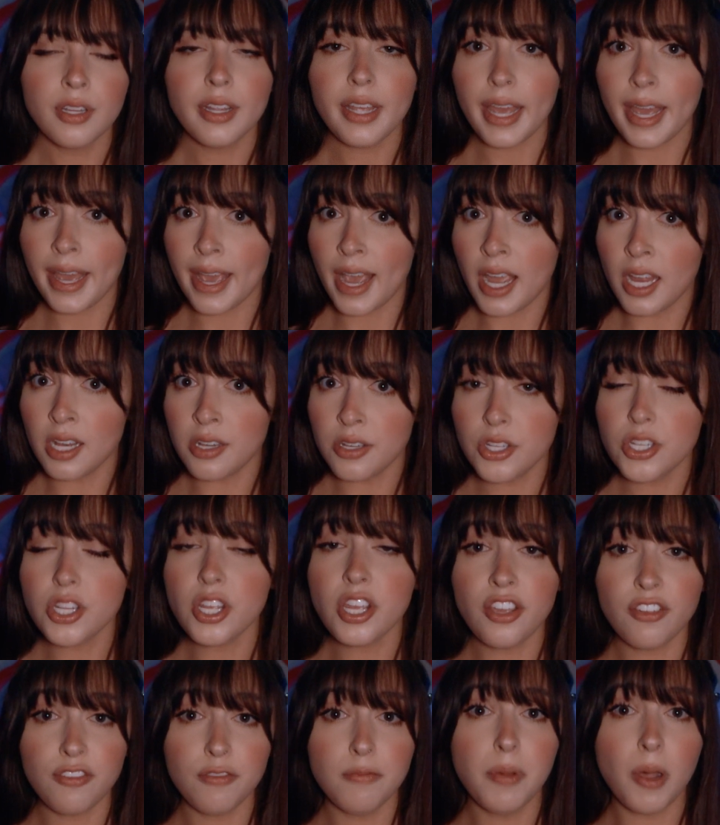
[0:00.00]
And
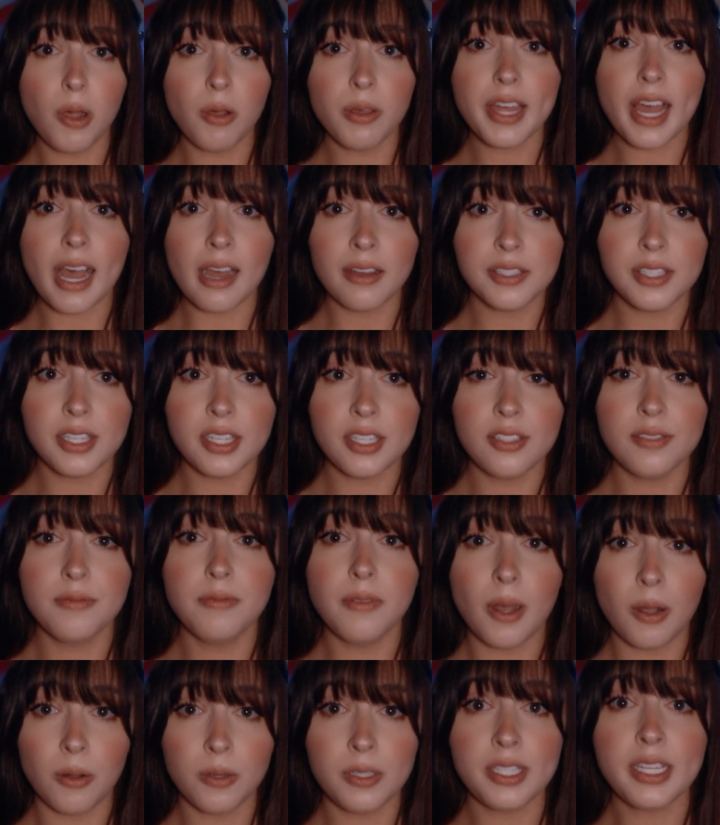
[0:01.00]
if both houses
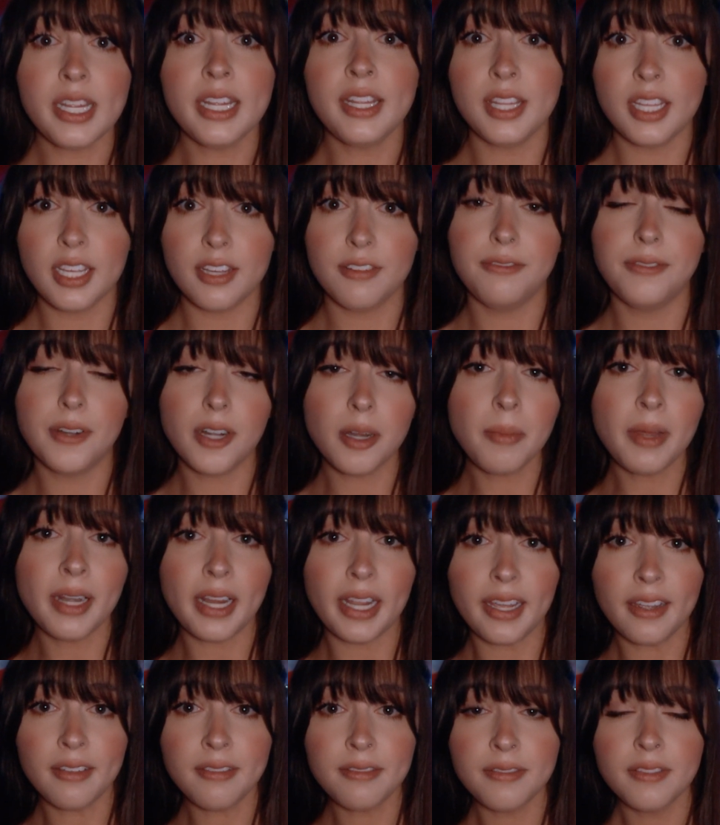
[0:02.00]
vote in the
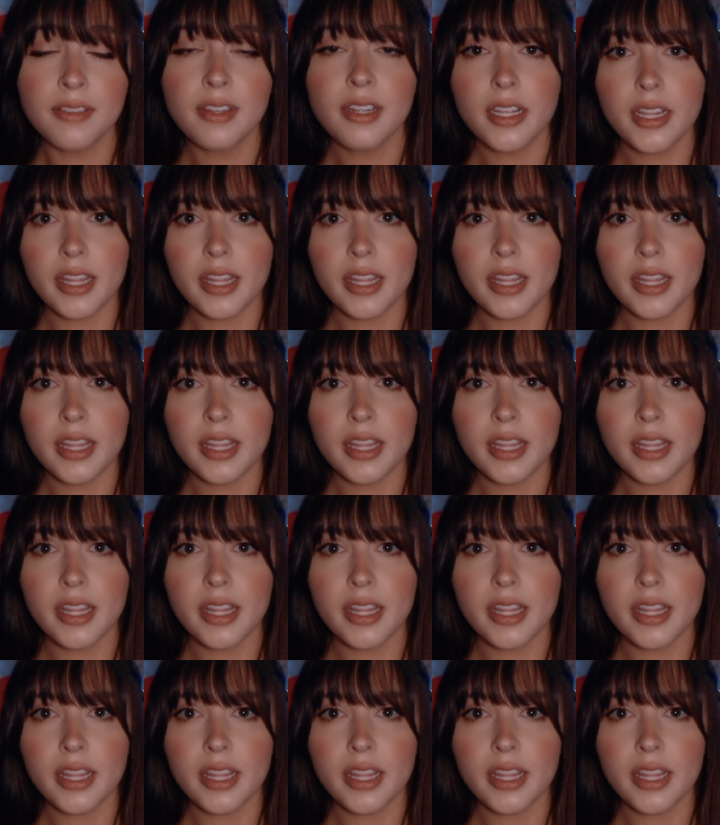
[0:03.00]
affirmative,